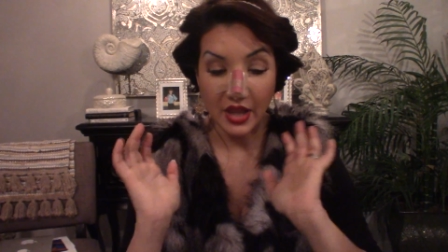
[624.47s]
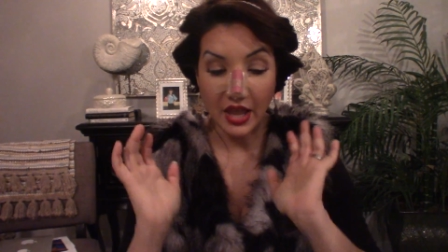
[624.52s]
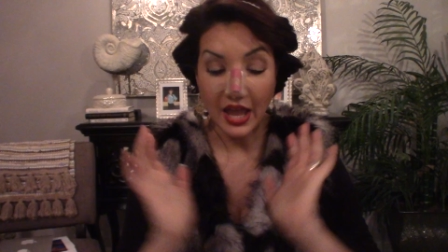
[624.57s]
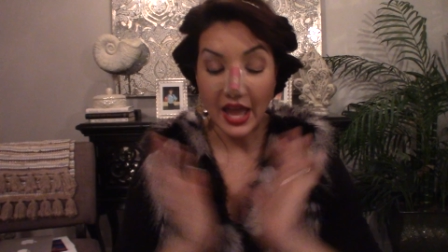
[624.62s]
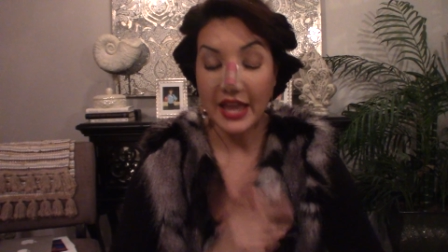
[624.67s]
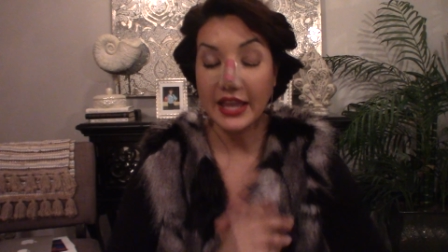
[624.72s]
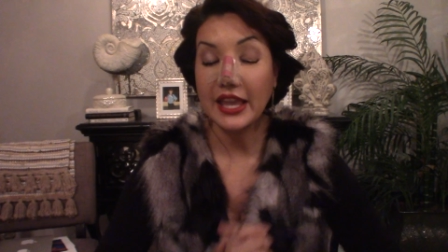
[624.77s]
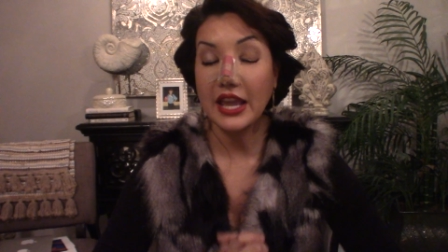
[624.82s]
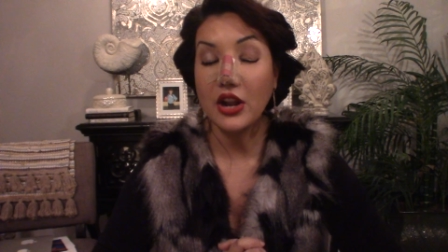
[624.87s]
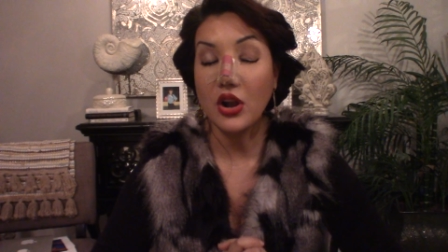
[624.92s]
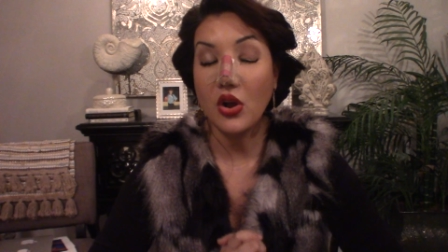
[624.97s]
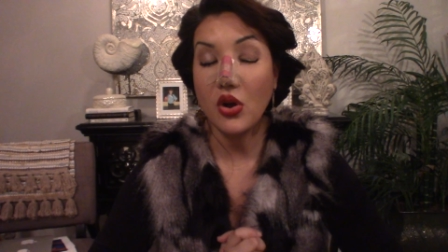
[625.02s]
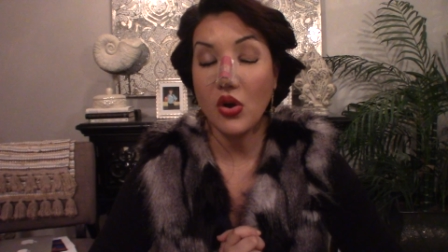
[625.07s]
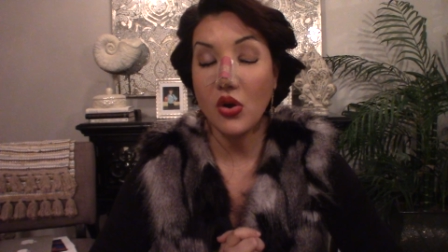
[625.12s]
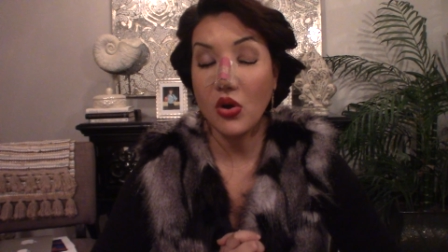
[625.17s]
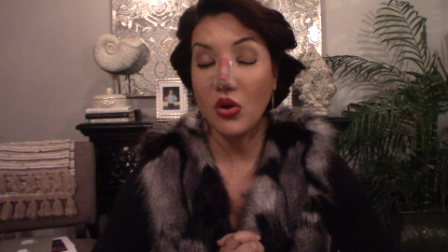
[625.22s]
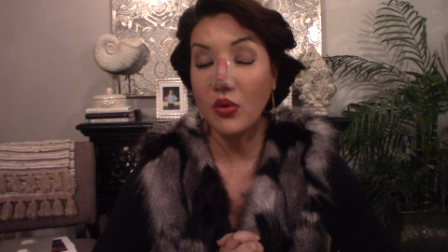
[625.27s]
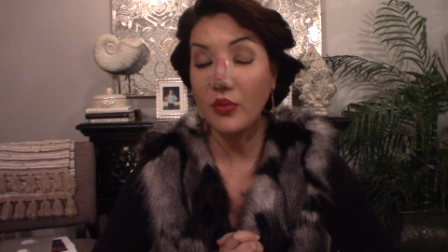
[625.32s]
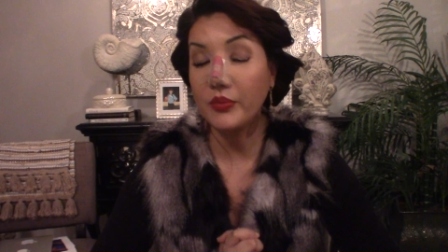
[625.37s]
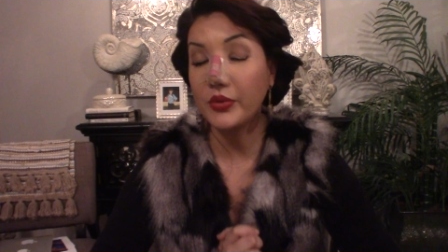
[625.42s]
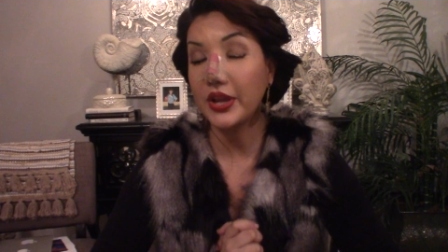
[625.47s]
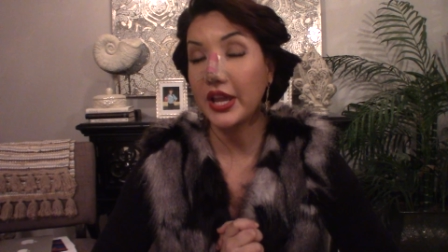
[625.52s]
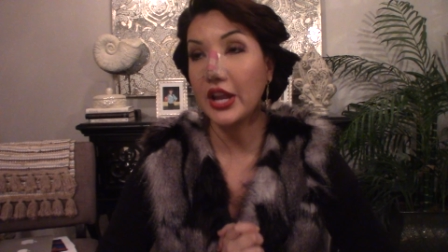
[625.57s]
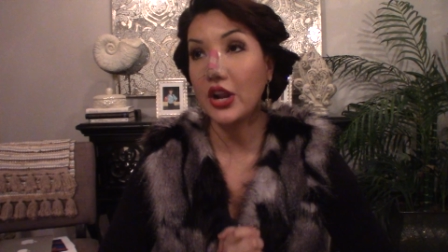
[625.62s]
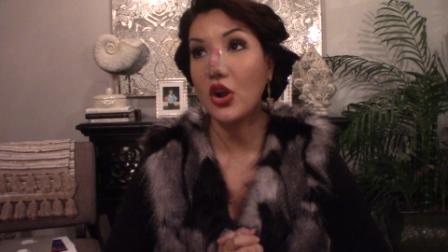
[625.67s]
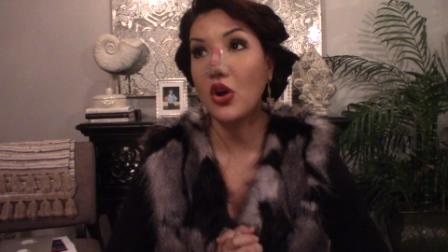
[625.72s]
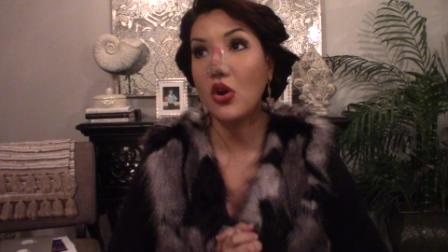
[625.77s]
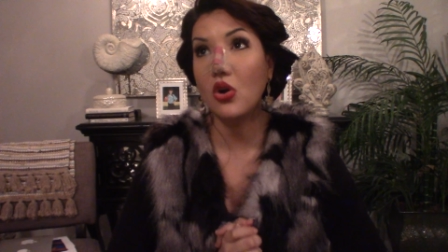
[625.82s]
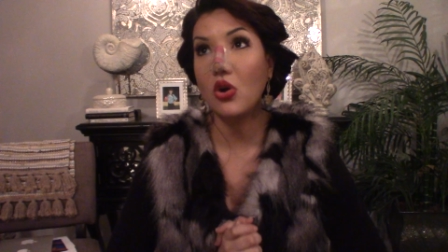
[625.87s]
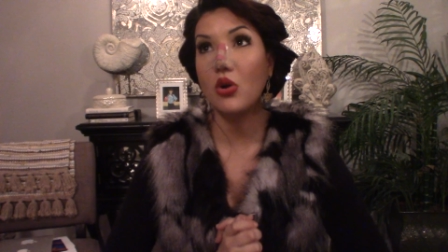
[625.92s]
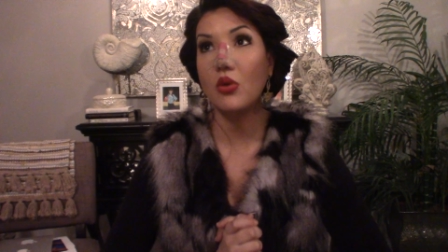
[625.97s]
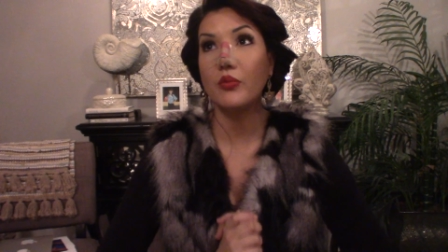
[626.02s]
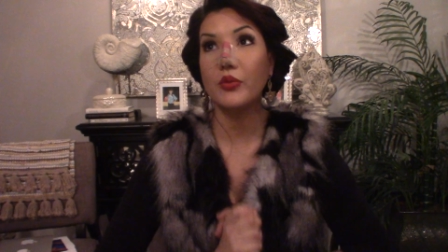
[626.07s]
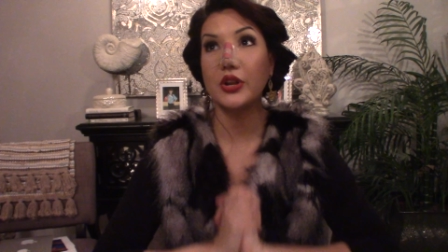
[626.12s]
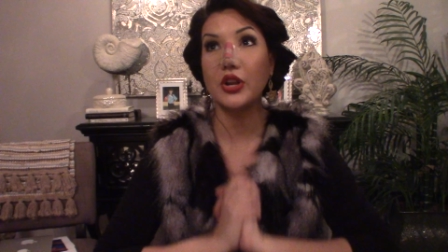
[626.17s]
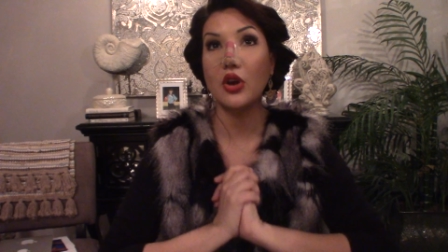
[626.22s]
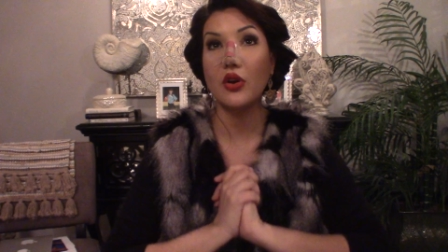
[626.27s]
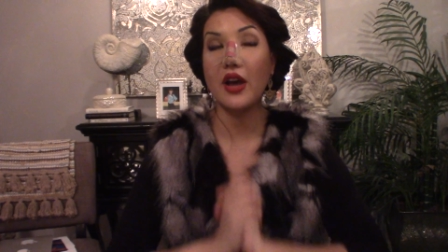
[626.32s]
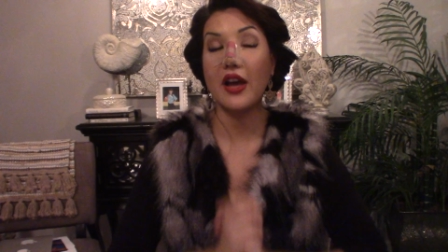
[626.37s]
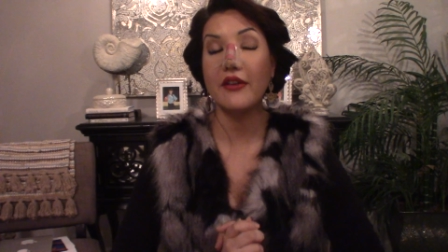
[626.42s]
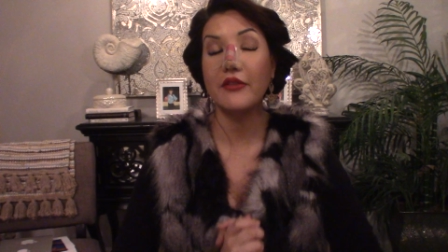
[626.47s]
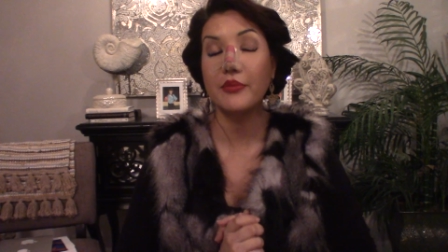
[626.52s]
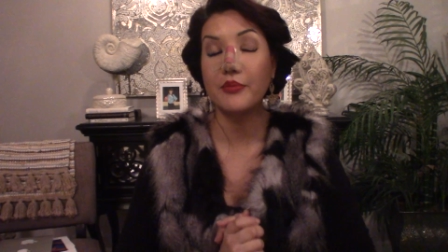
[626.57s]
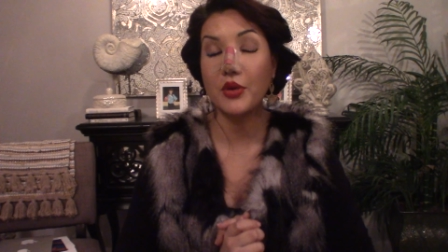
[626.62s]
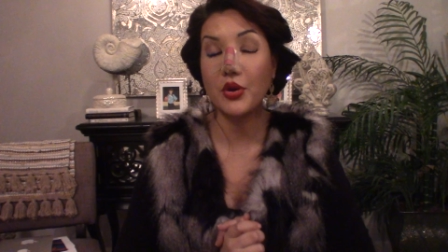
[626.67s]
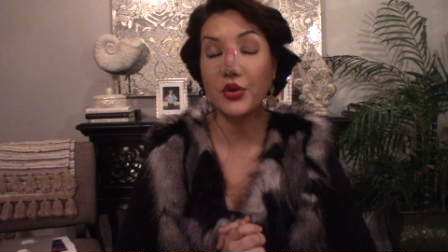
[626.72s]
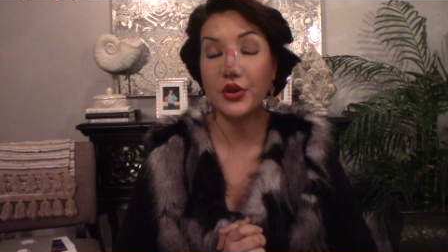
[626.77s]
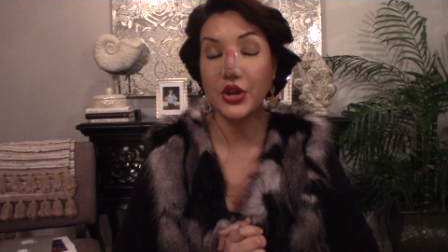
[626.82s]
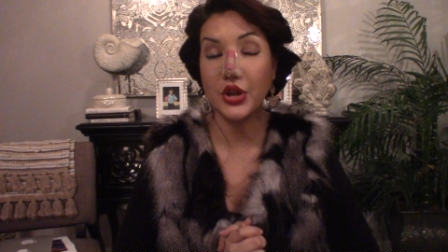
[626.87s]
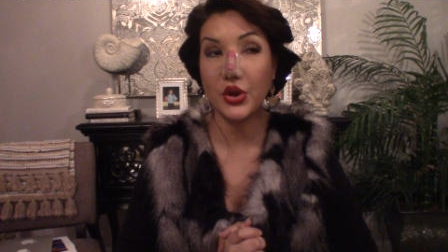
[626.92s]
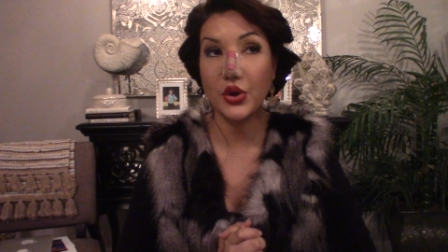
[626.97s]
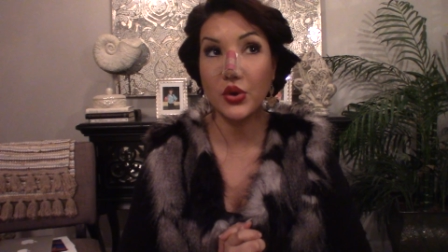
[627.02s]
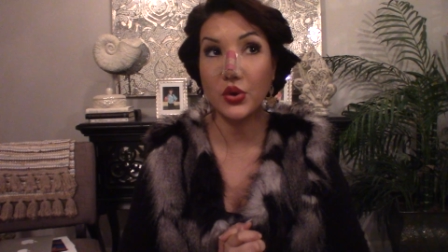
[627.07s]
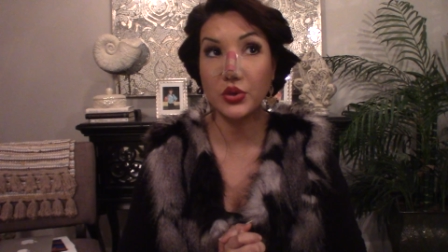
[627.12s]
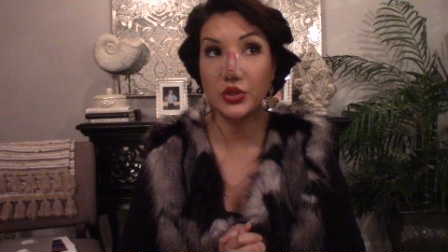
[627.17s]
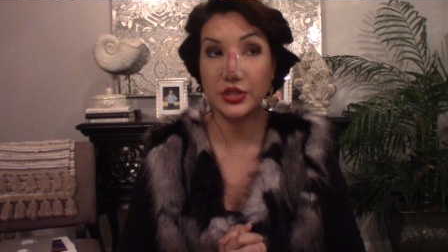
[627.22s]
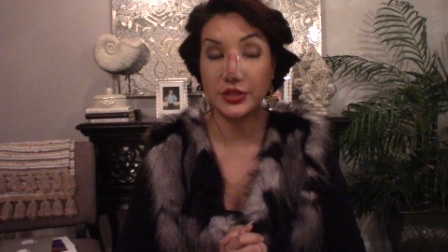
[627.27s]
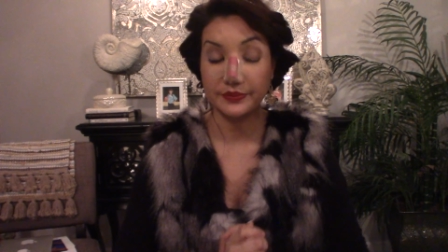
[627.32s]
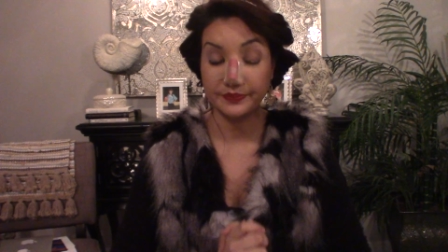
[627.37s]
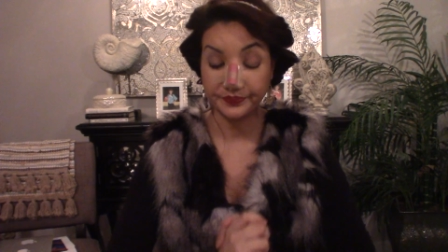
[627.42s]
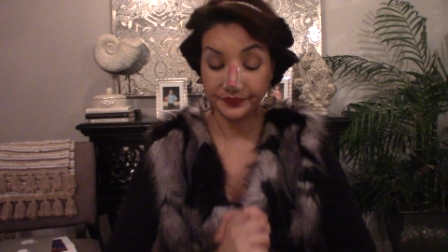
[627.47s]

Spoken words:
we get home, we know I have a broken nose,